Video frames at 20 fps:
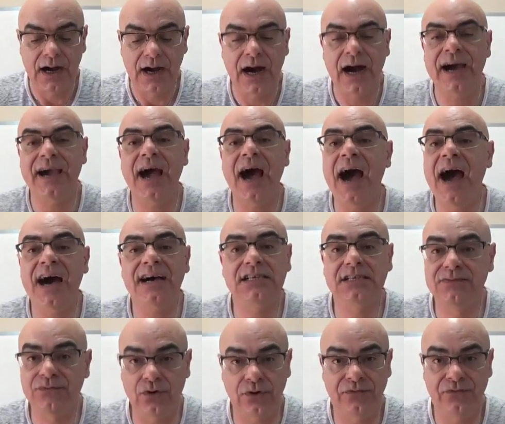I
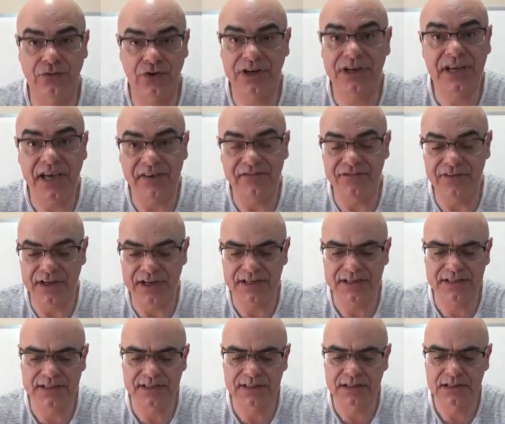asked for
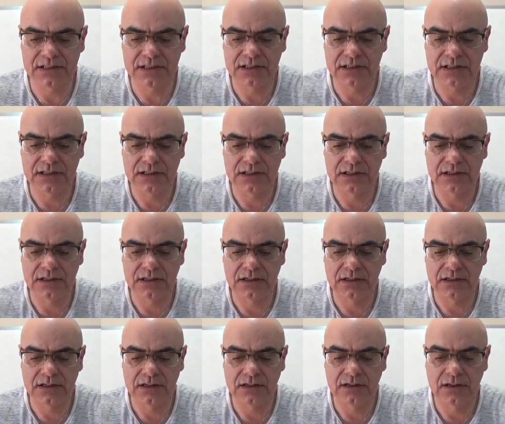forgiveness.
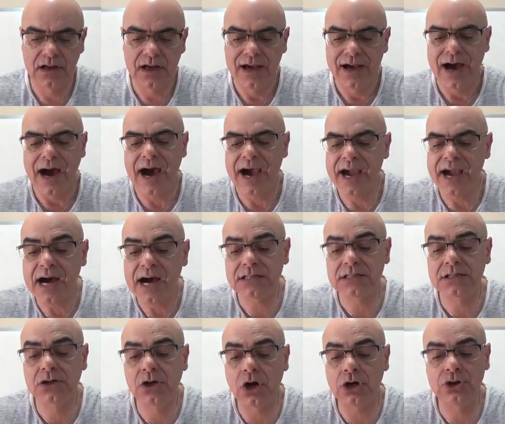I
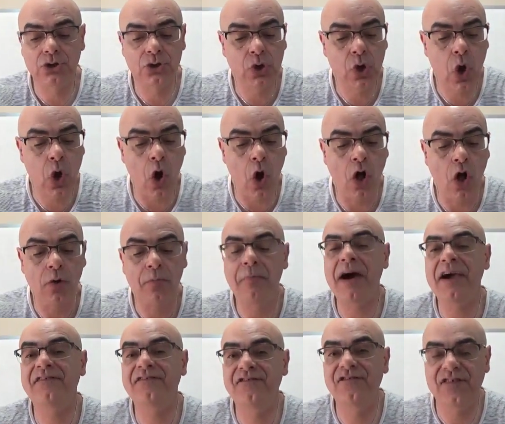asked God to calm
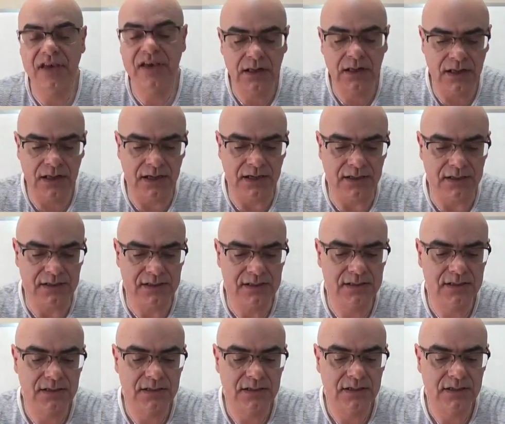my feelings